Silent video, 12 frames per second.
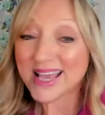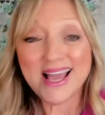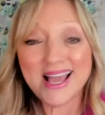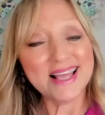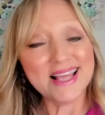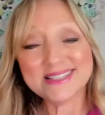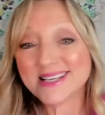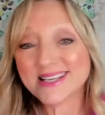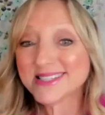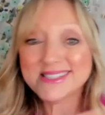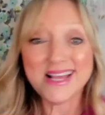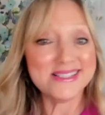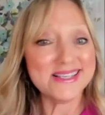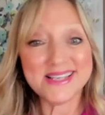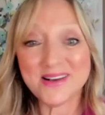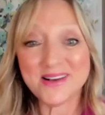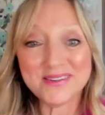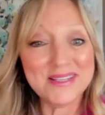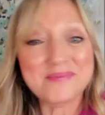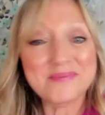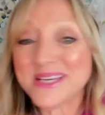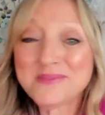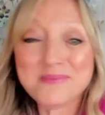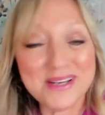That doesn't necessarily mean
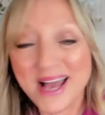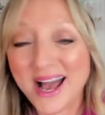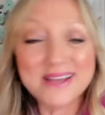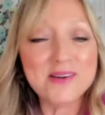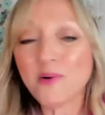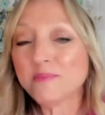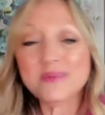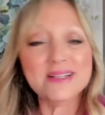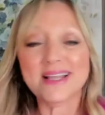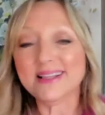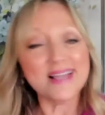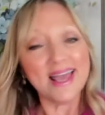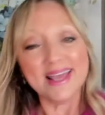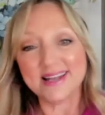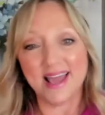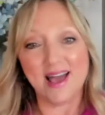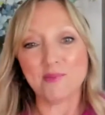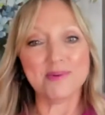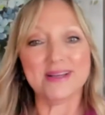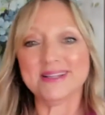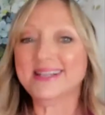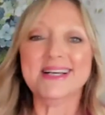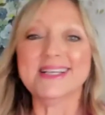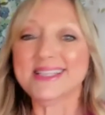I know I'm in LA now, but
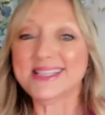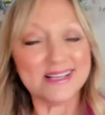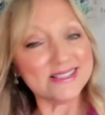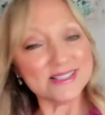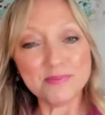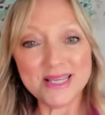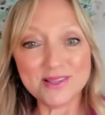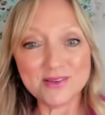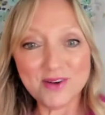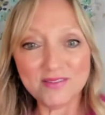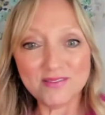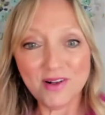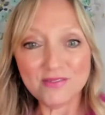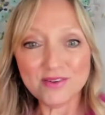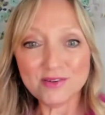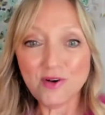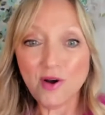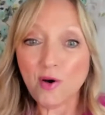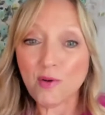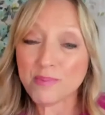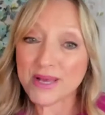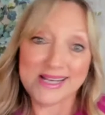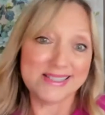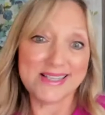doesn't mean the red velvet rope.
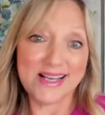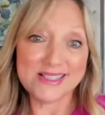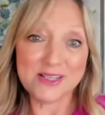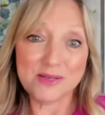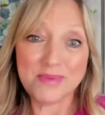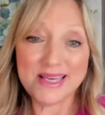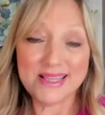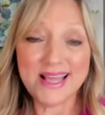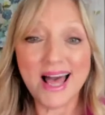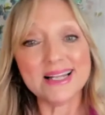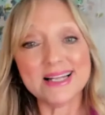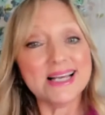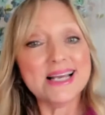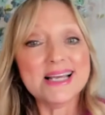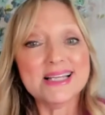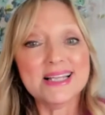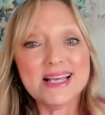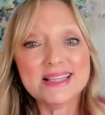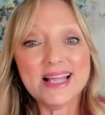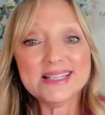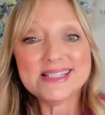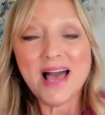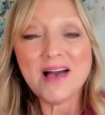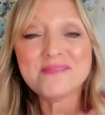Doesn't mean that. Let's
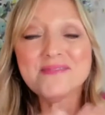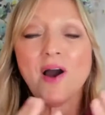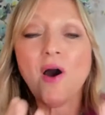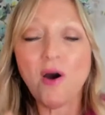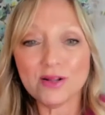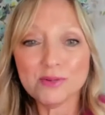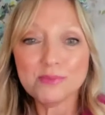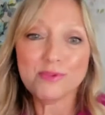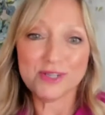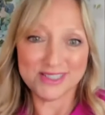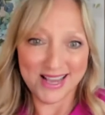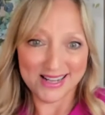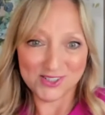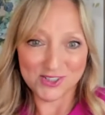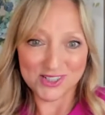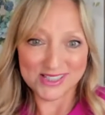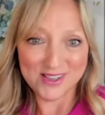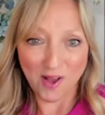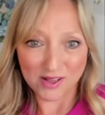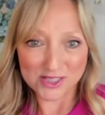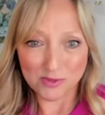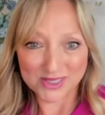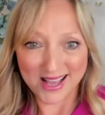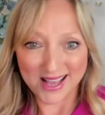have unpretentious
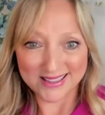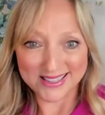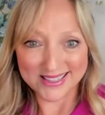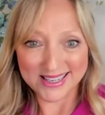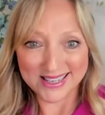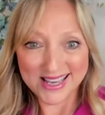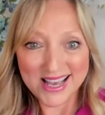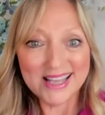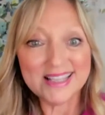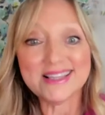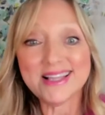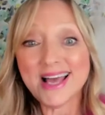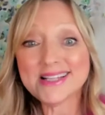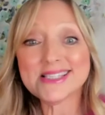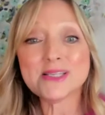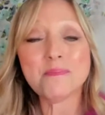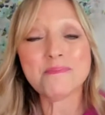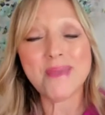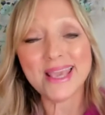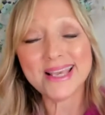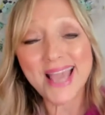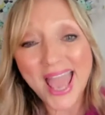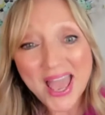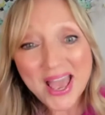hospitality. Let's make
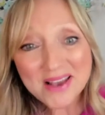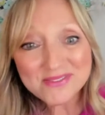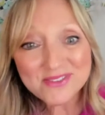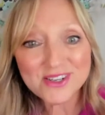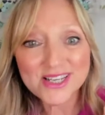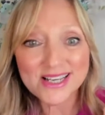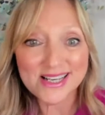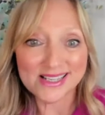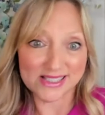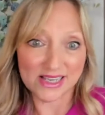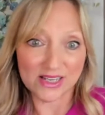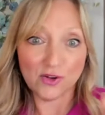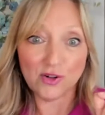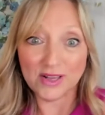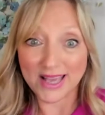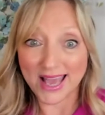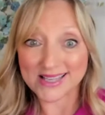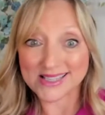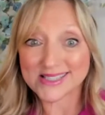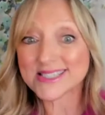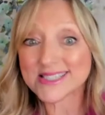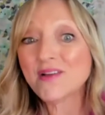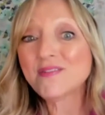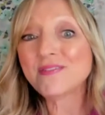every single guest
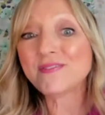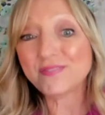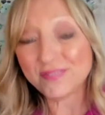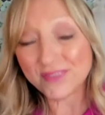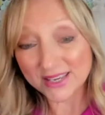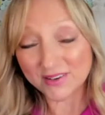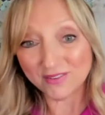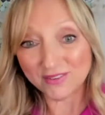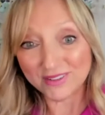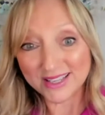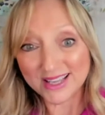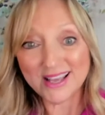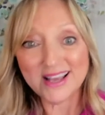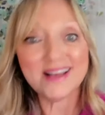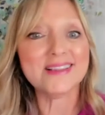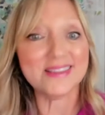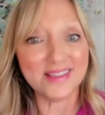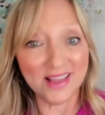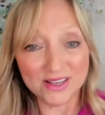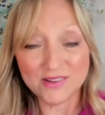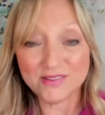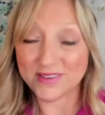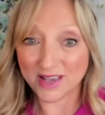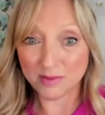feel like a
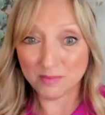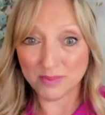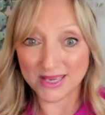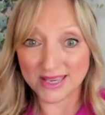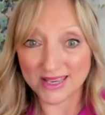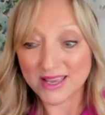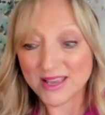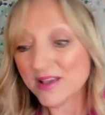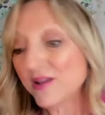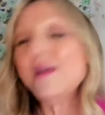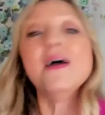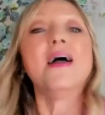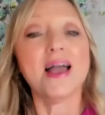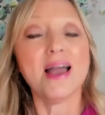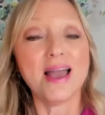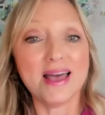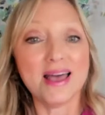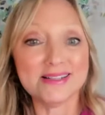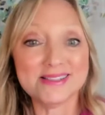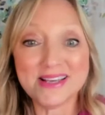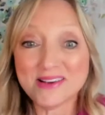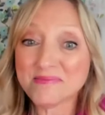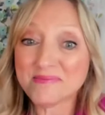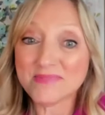VIP. And
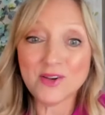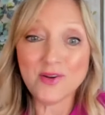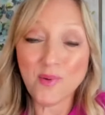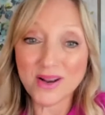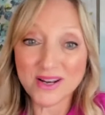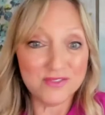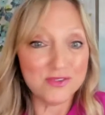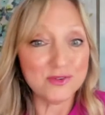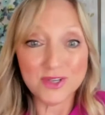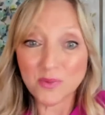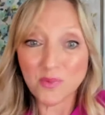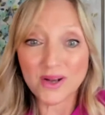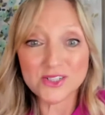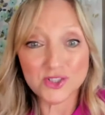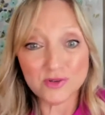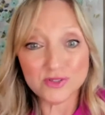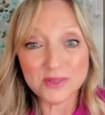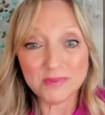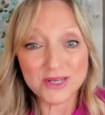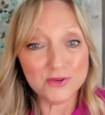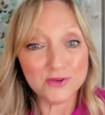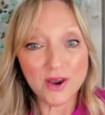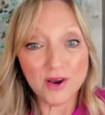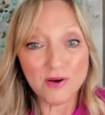you know what? If you really want to show somebody you
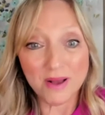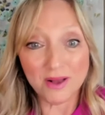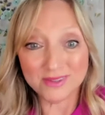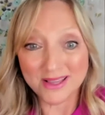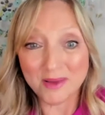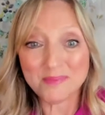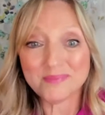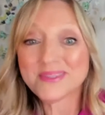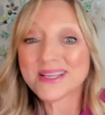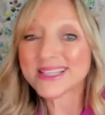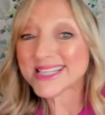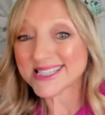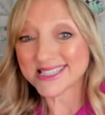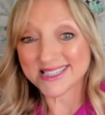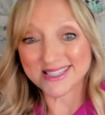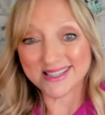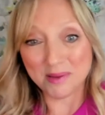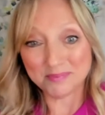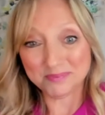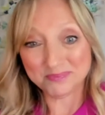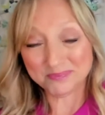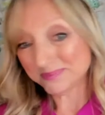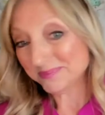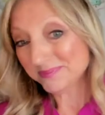care about them, listen to them.
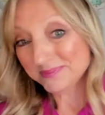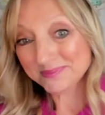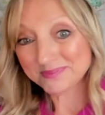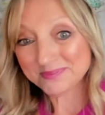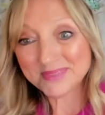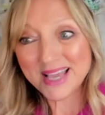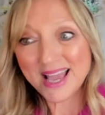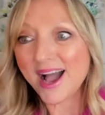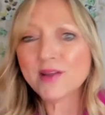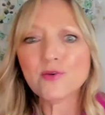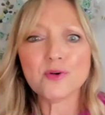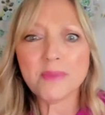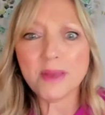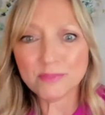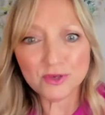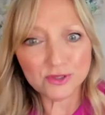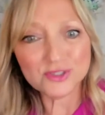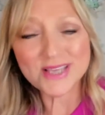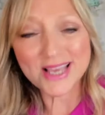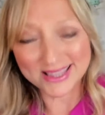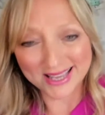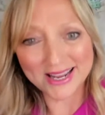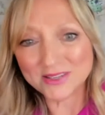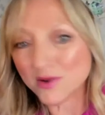I don't remember who said that. I
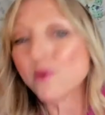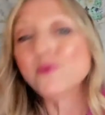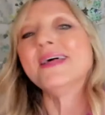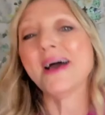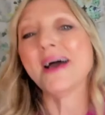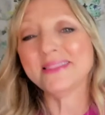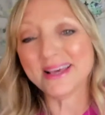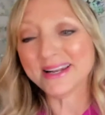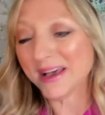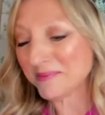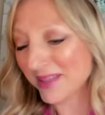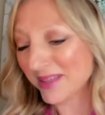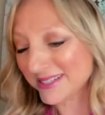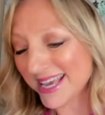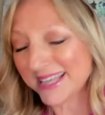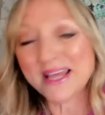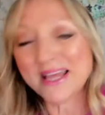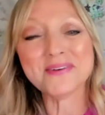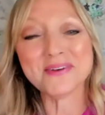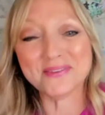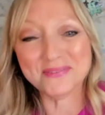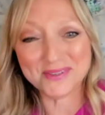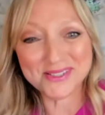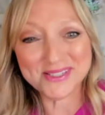know that I'm not saying that for the
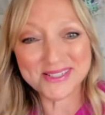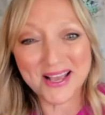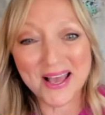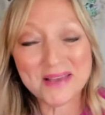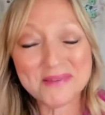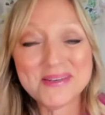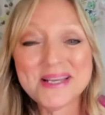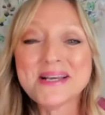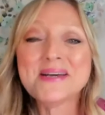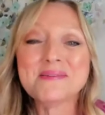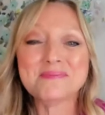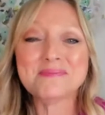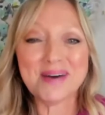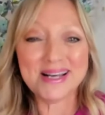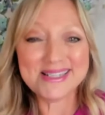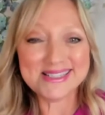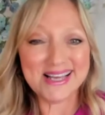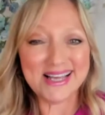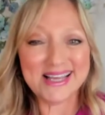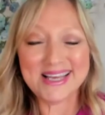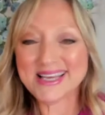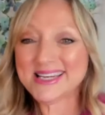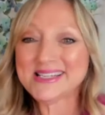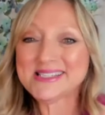first time, but it
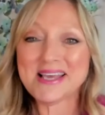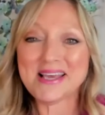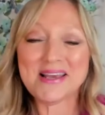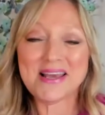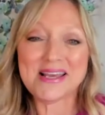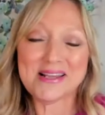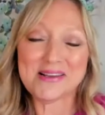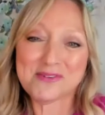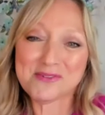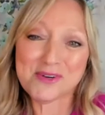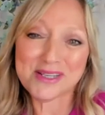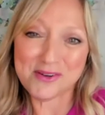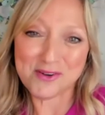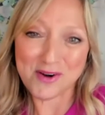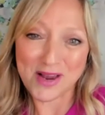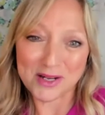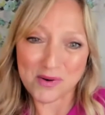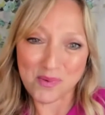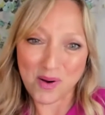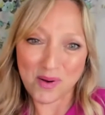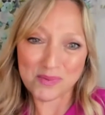is a really great quote.